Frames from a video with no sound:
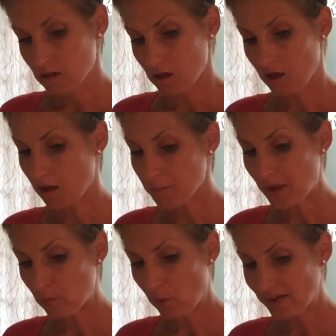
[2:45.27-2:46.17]

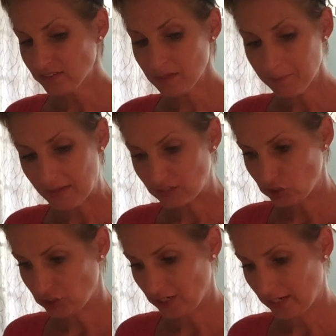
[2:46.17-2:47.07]
I want to
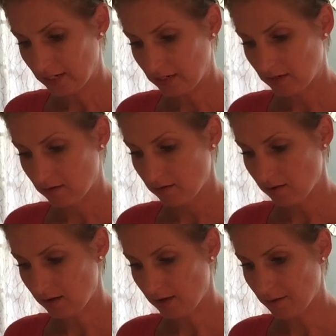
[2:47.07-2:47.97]
mention
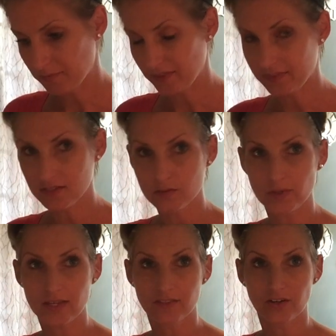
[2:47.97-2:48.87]
that this
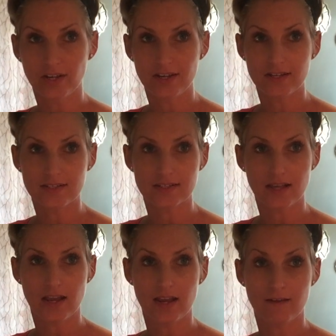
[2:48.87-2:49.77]
week there is
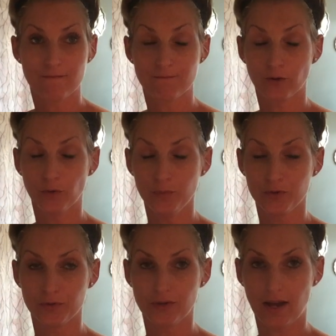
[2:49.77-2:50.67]
a full
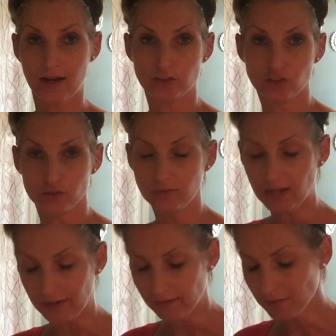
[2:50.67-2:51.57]
moon on June
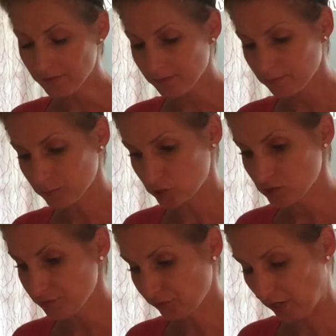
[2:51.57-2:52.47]
9th, which
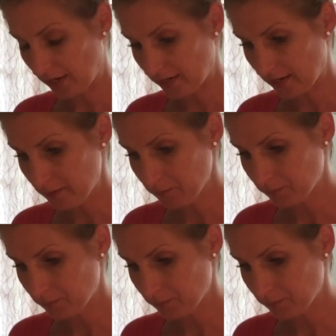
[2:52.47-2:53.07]
is Friday.